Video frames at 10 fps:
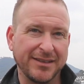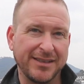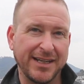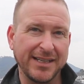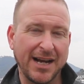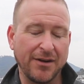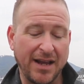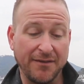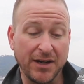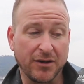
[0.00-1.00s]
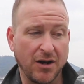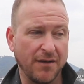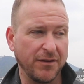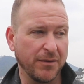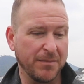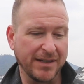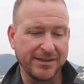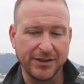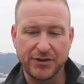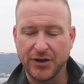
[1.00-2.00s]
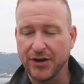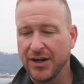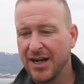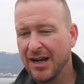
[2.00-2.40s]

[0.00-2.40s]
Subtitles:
and sitting down and having a coffee with my sister.